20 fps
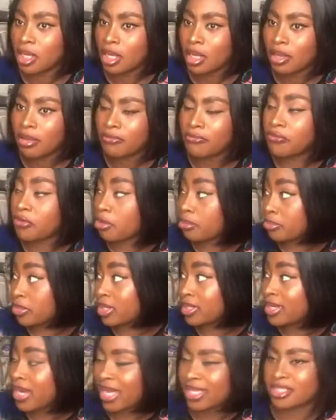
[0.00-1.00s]
from the
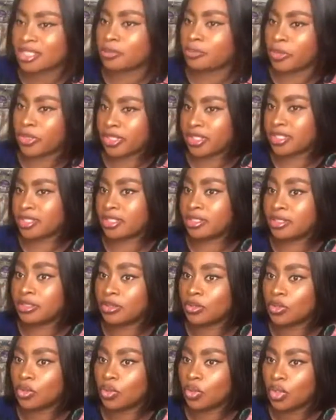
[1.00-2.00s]
next person.
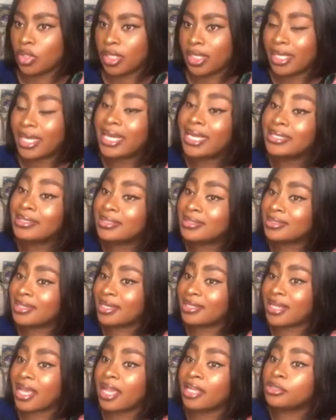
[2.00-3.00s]

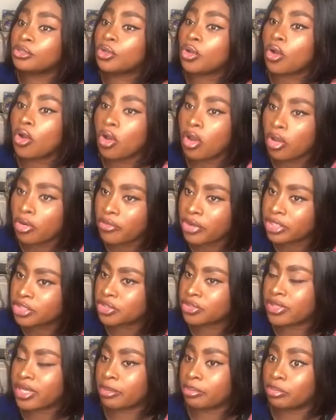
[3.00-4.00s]
Instead, encourage
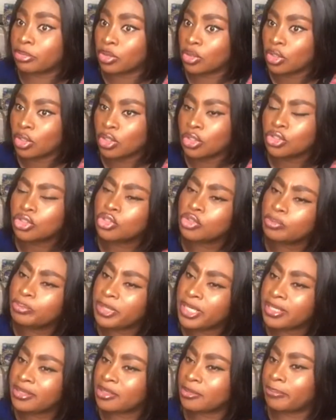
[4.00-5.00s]
them to be
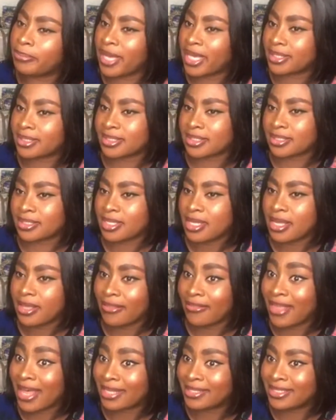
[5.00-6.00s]
the best
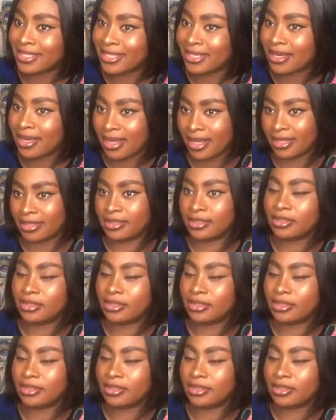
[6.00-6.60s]
that they can.